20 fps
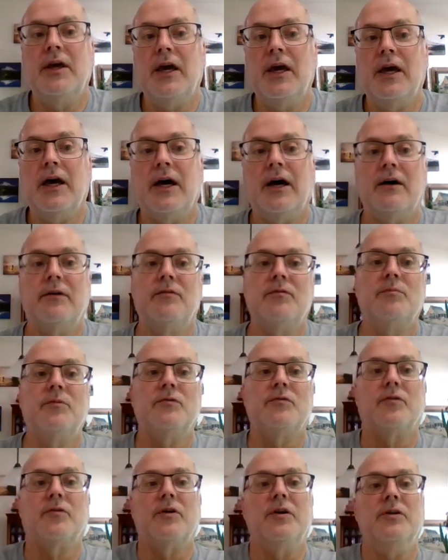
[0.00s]
have
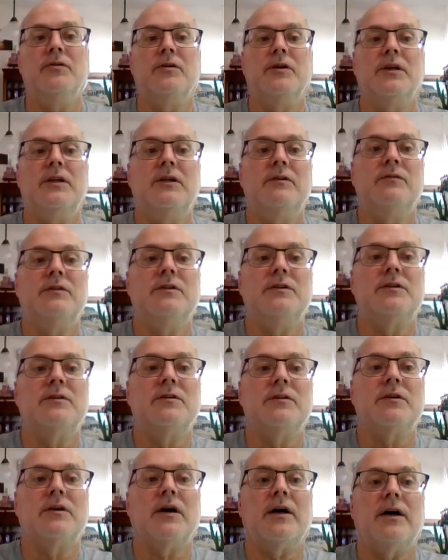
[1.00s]
before you can even